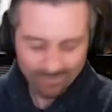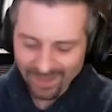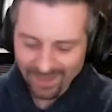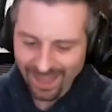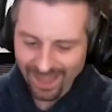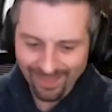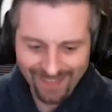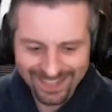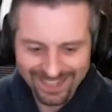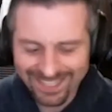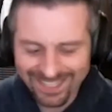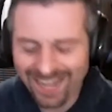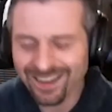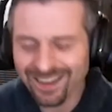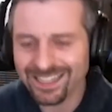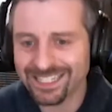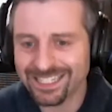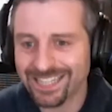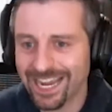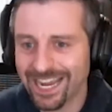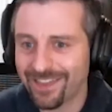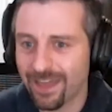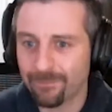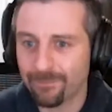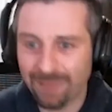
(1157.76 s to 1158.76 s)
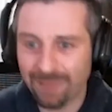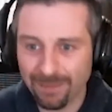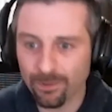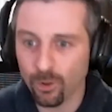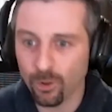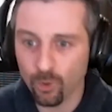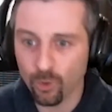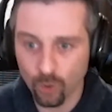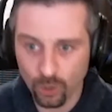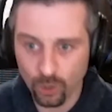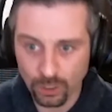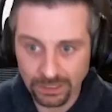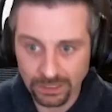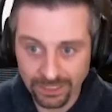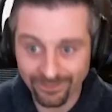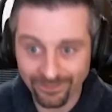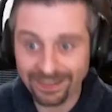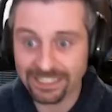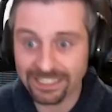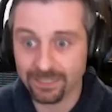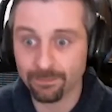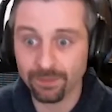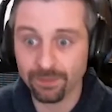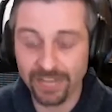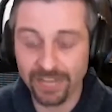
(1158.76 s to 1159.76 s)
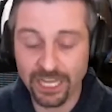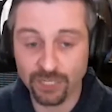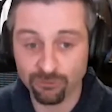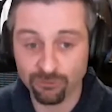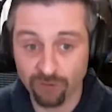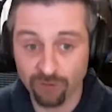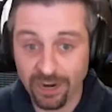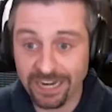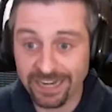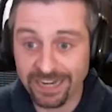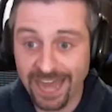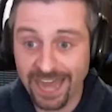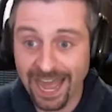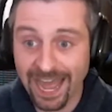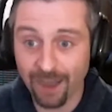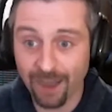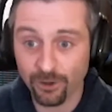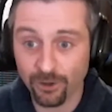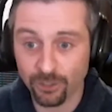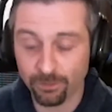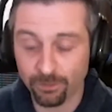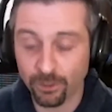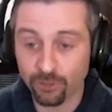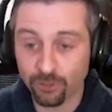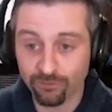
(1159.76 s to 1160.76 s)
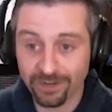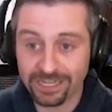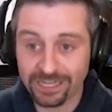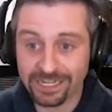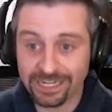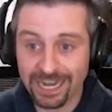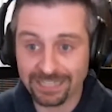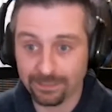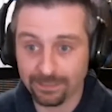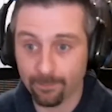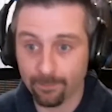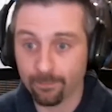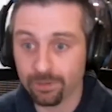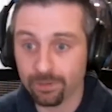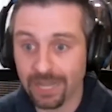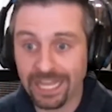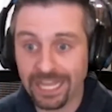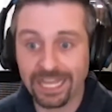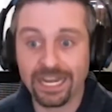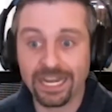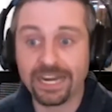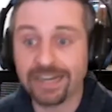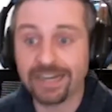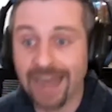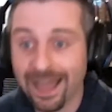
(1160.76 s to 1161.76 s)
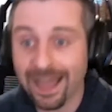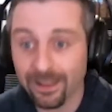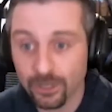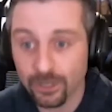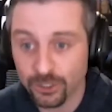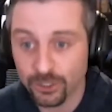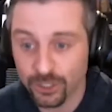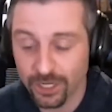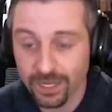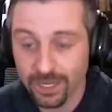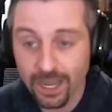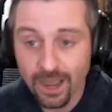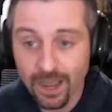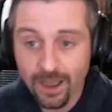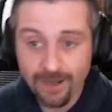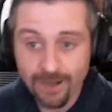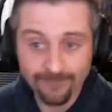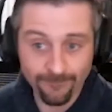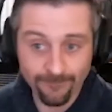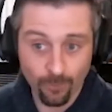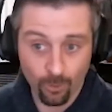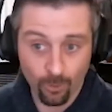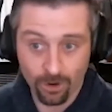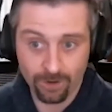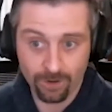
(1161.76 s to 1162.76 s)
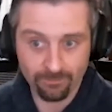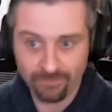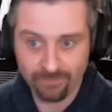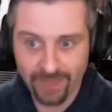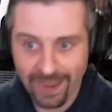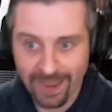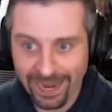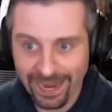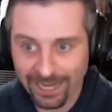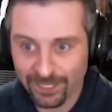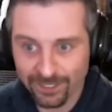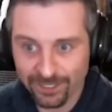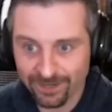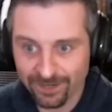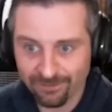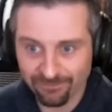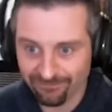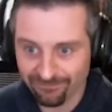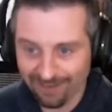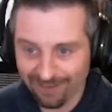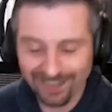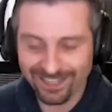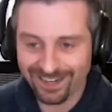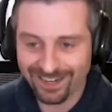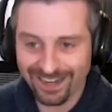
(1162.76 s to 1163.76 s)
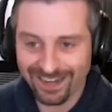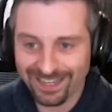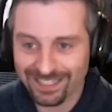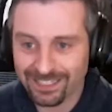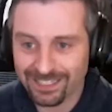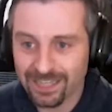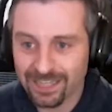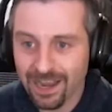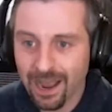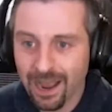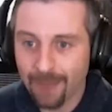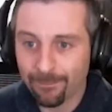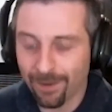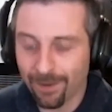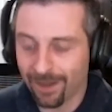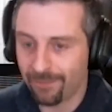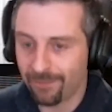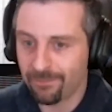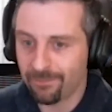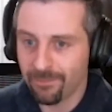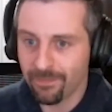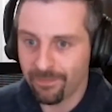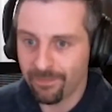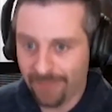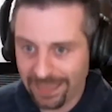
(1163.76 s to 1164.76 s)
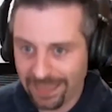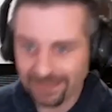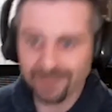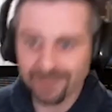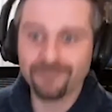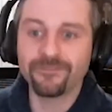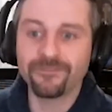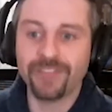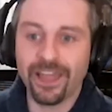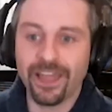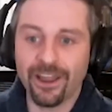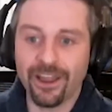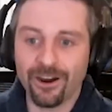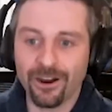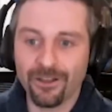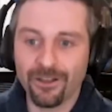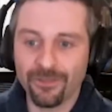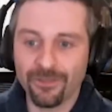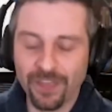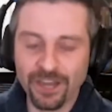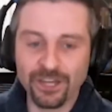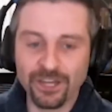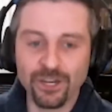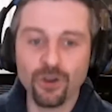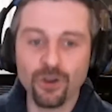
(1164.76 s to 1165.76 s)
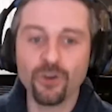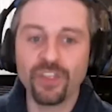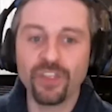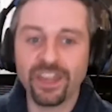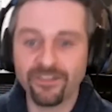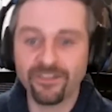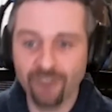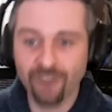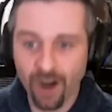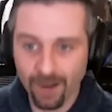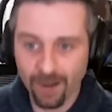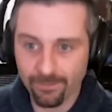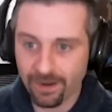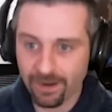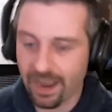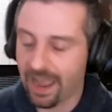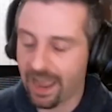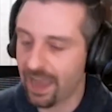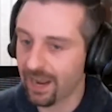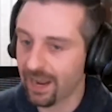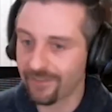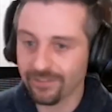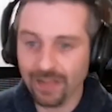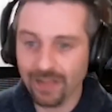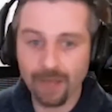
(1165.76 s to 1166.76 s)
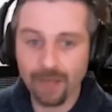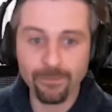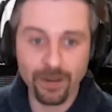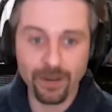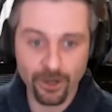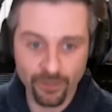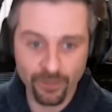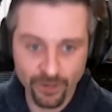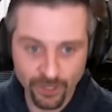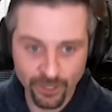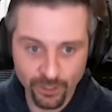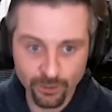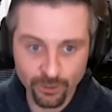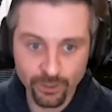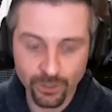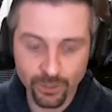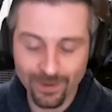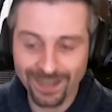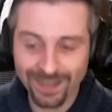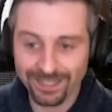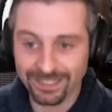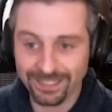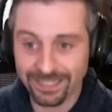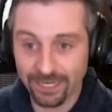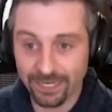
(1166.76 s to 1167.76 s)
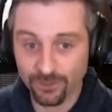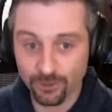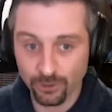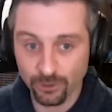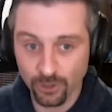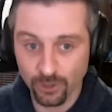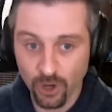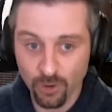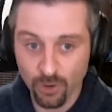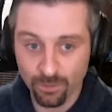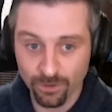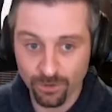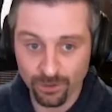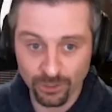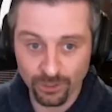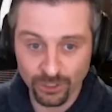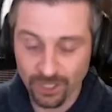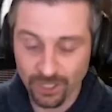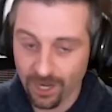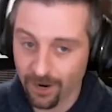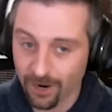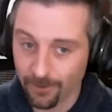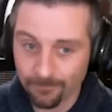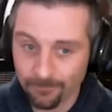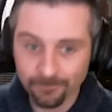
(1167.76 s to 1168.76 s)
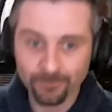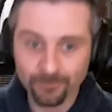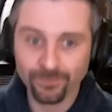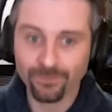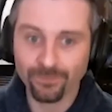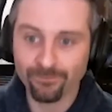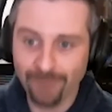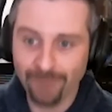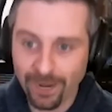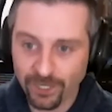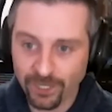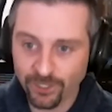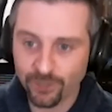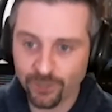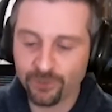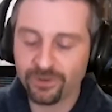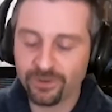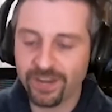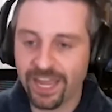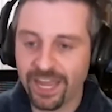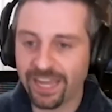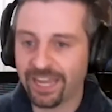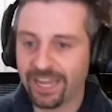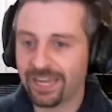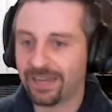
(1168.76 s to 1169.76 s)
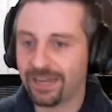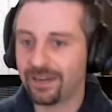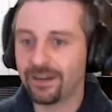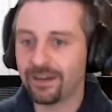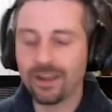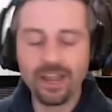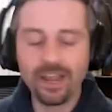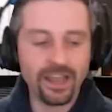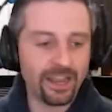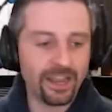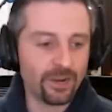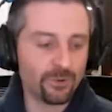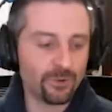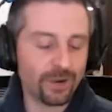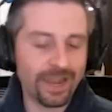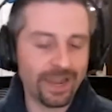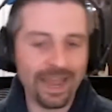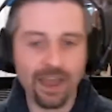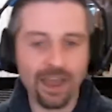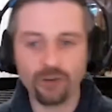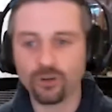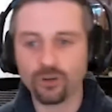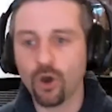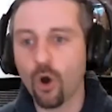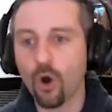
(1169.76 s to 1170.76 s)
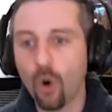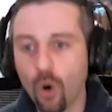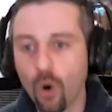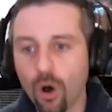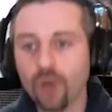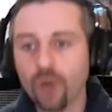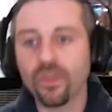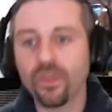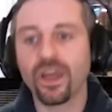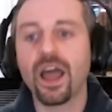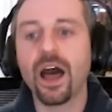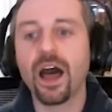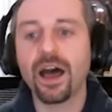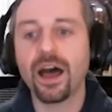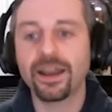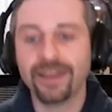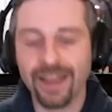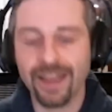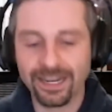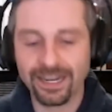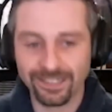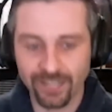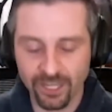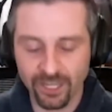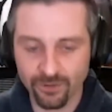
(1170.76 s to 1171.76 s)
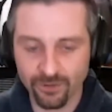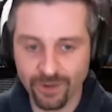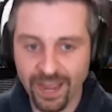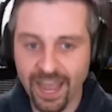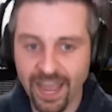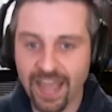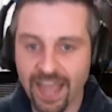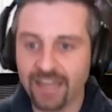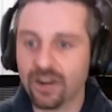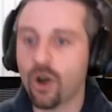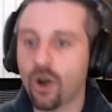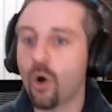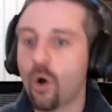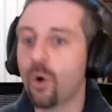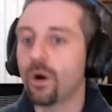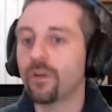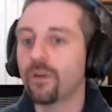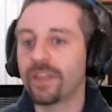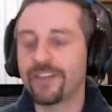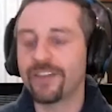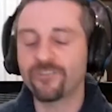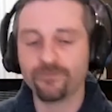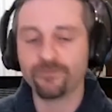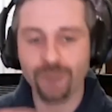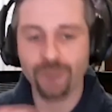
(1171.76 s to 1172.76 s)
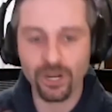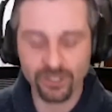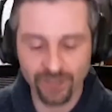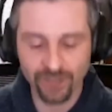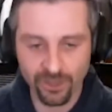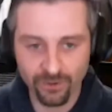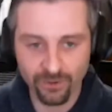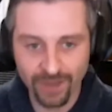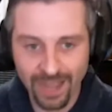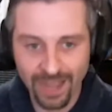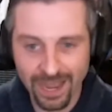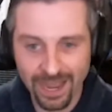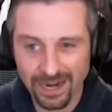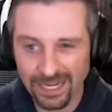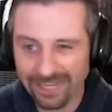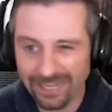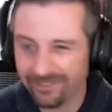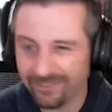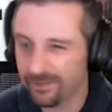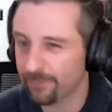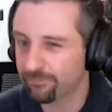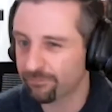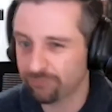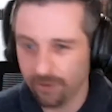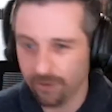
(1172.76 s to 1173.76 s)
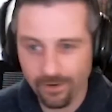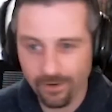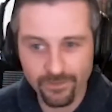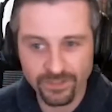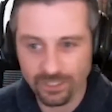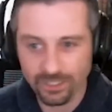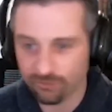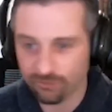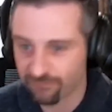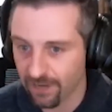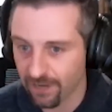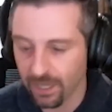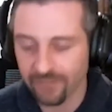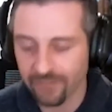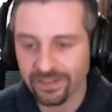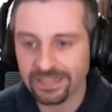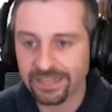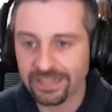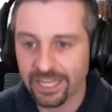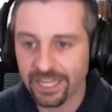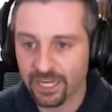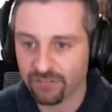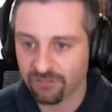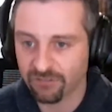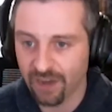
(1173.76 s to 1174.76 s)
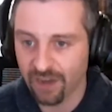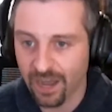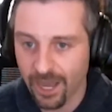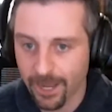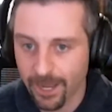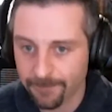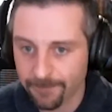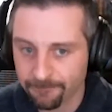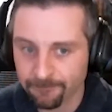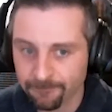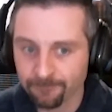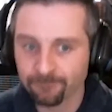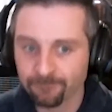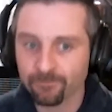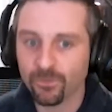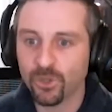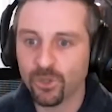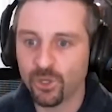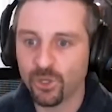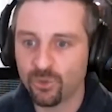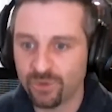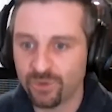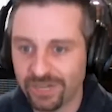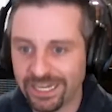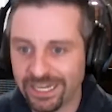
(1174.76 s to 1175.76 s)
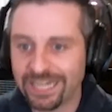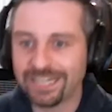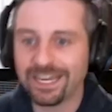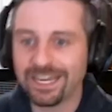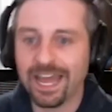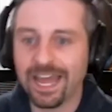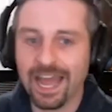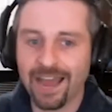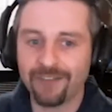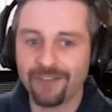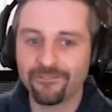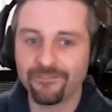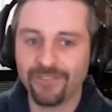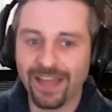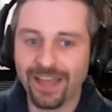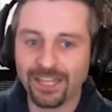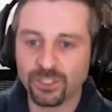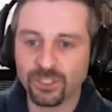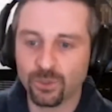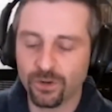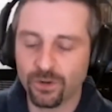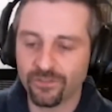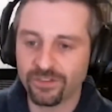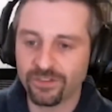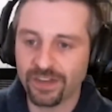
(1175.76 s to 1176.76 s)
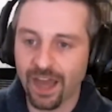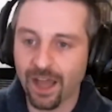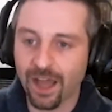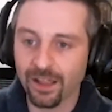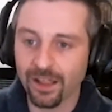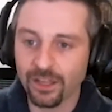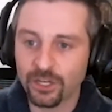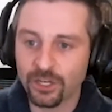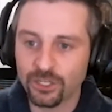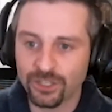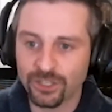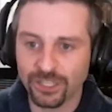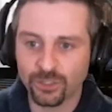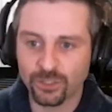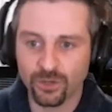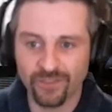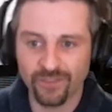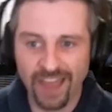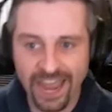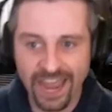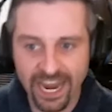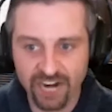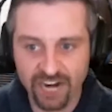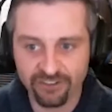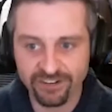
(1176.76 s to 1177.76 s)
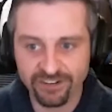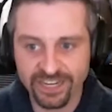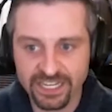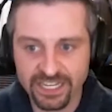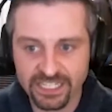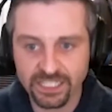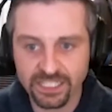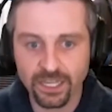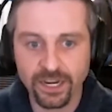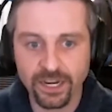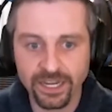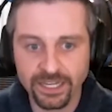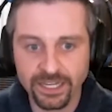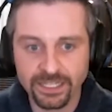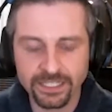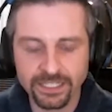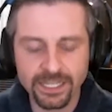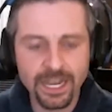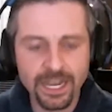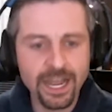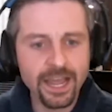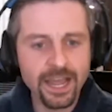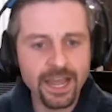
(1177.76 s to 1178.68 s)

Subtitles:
It's not to say that people who are living someplace right now should be treated as a blanket analogy for the ancient residents, but they live there. They know the environment a heck of a lot better than you do as an interloper. So make sure you take into account all the context that you can, all the information that you can. Even if it proves irrelevant later on, you need to have that sort of knowledge, that sort of area studies